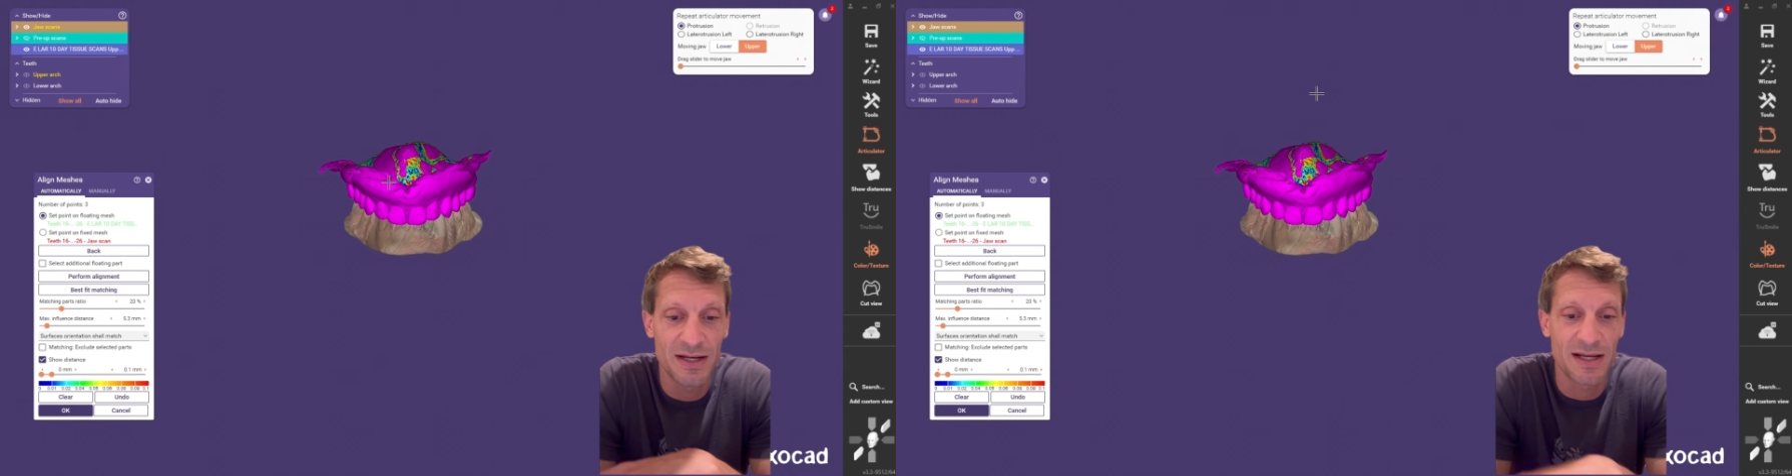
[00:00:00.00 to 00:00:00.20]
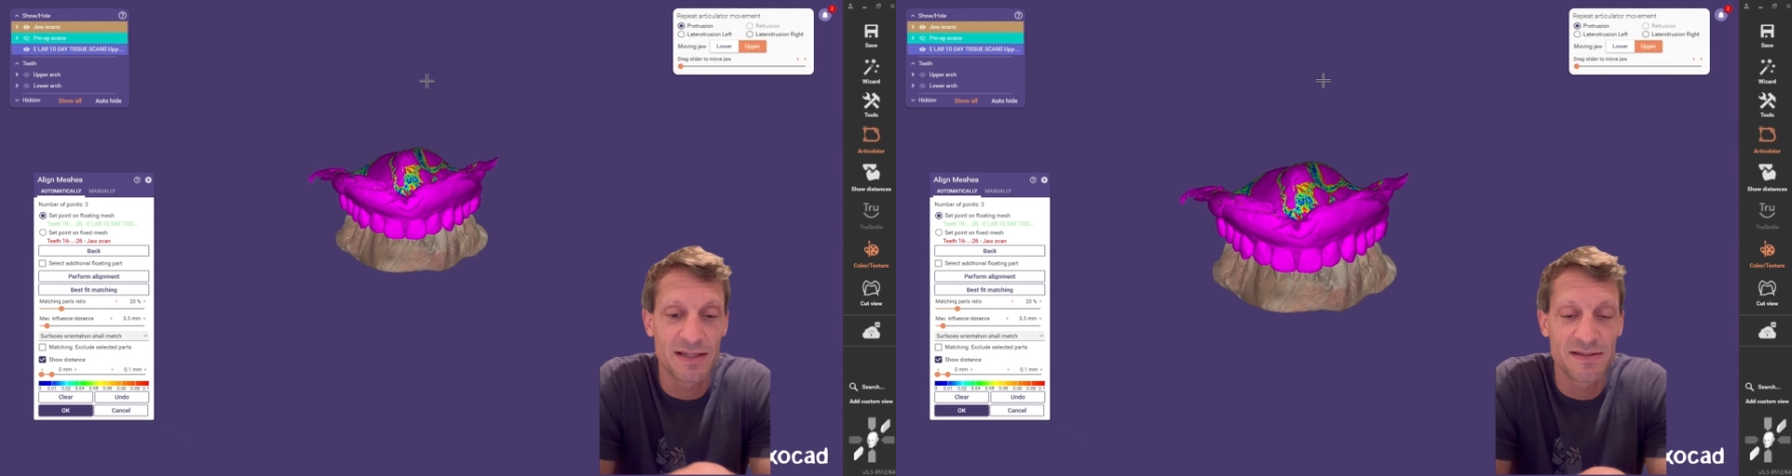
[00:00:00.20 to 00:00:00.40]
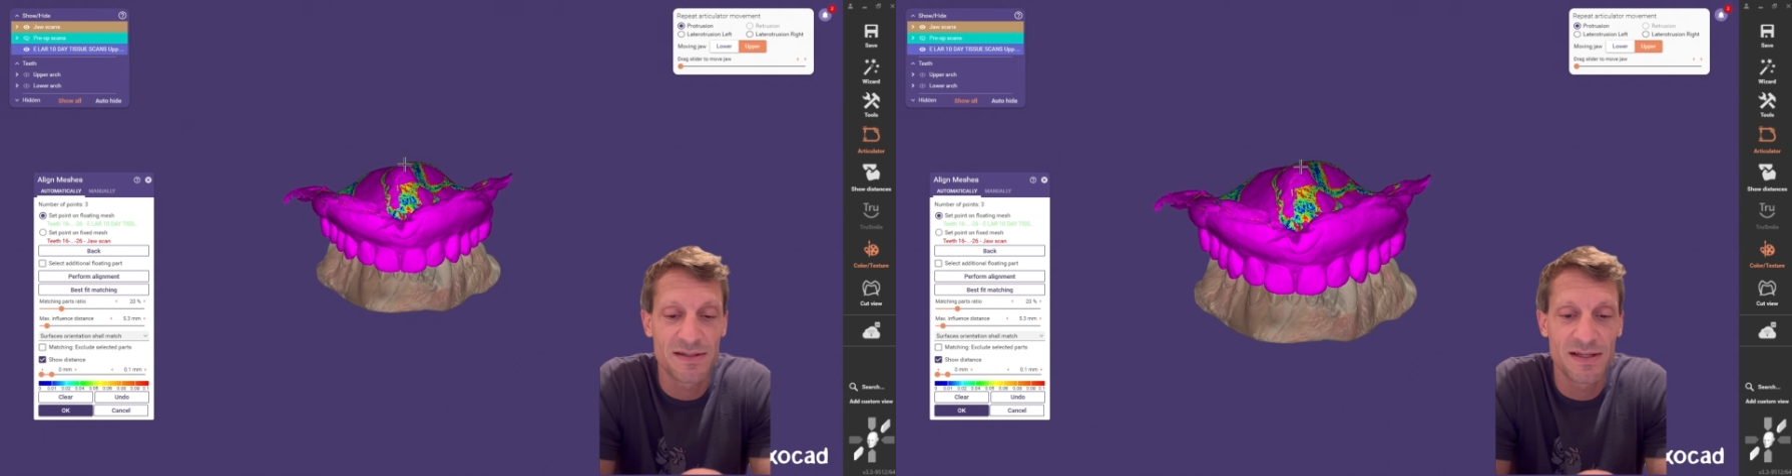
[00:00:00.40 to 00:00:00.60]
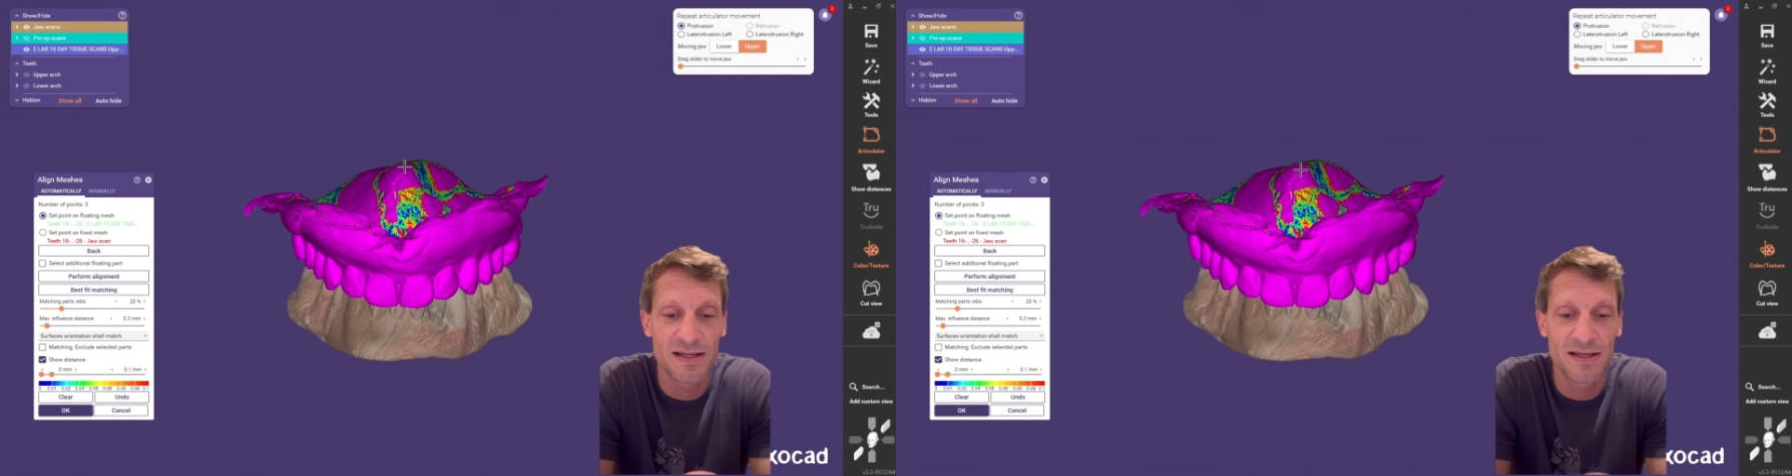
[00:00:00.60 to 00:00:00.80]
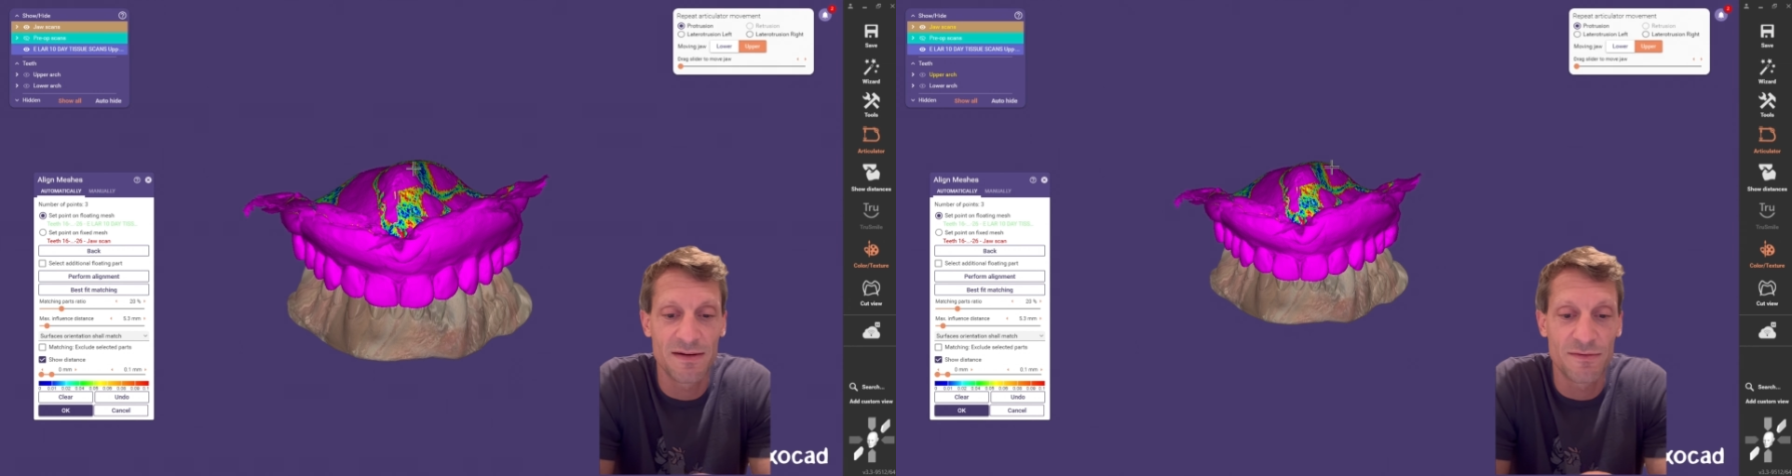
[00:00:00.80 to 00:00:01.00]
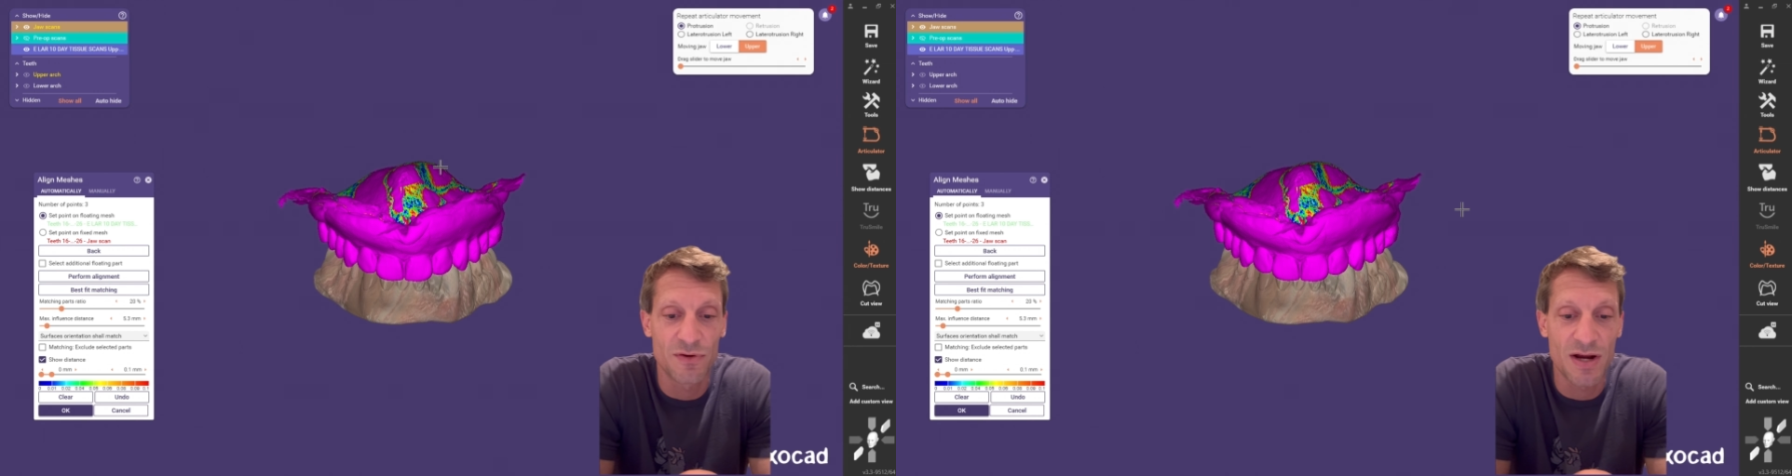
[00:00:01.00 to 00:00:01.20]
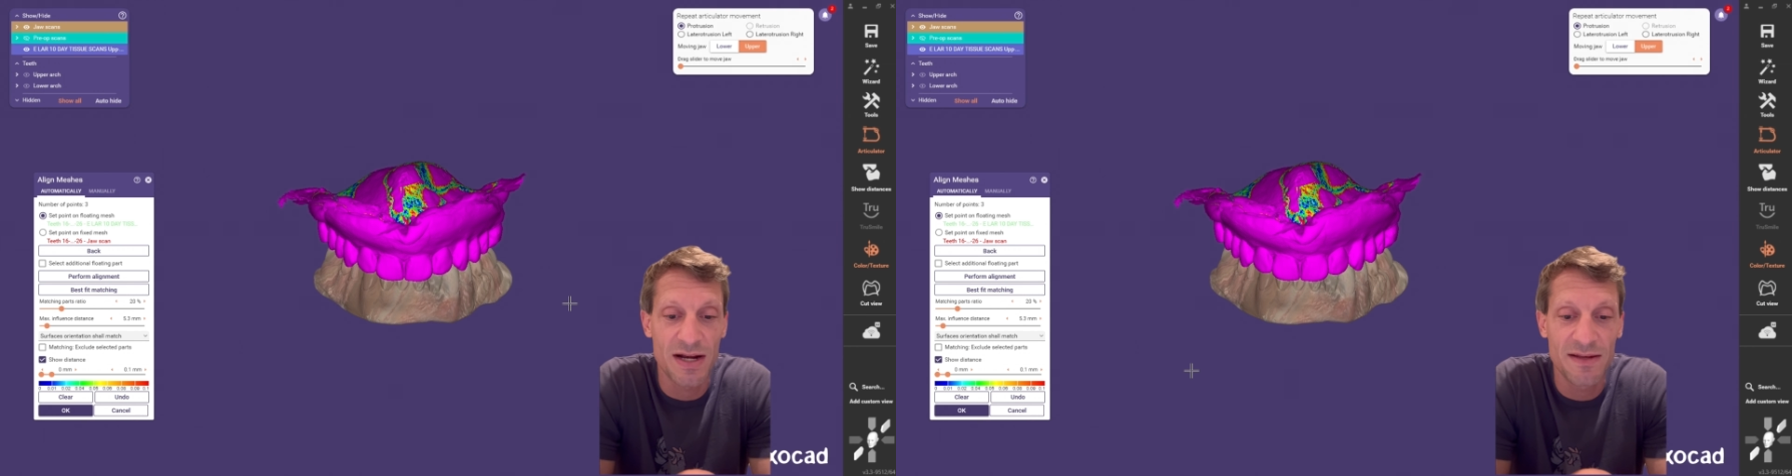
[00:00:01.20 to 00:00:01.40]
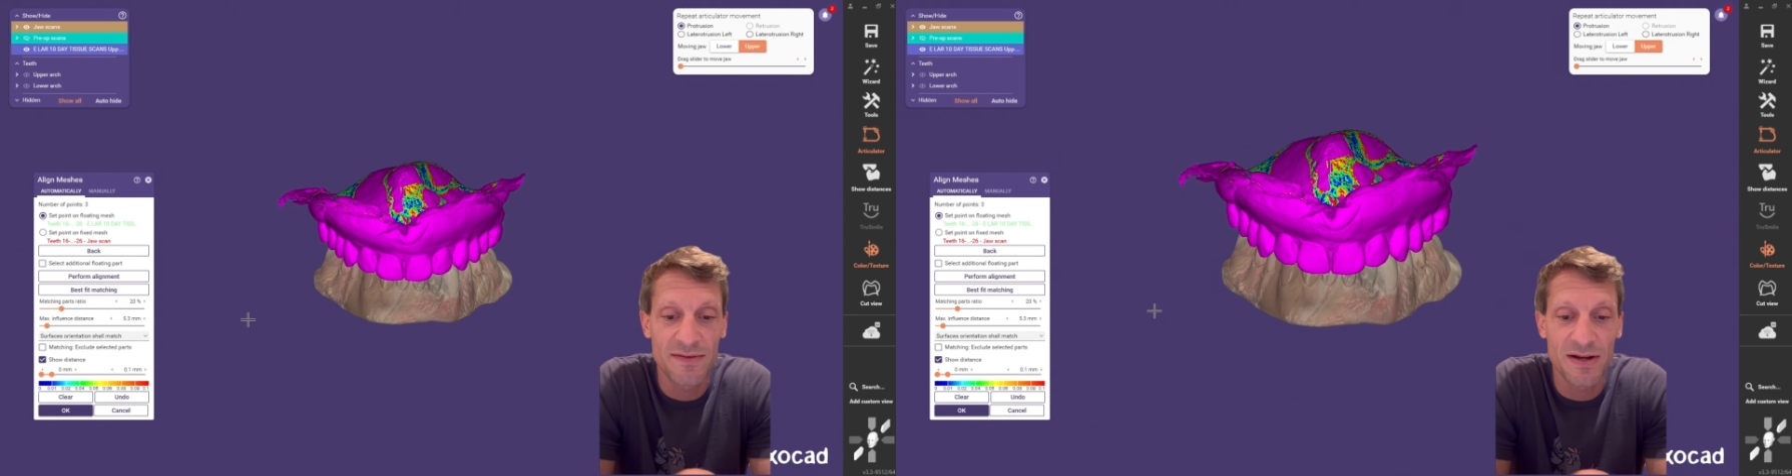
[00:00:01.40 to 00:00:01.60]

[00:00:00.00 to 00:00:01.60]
and I can see in a variety of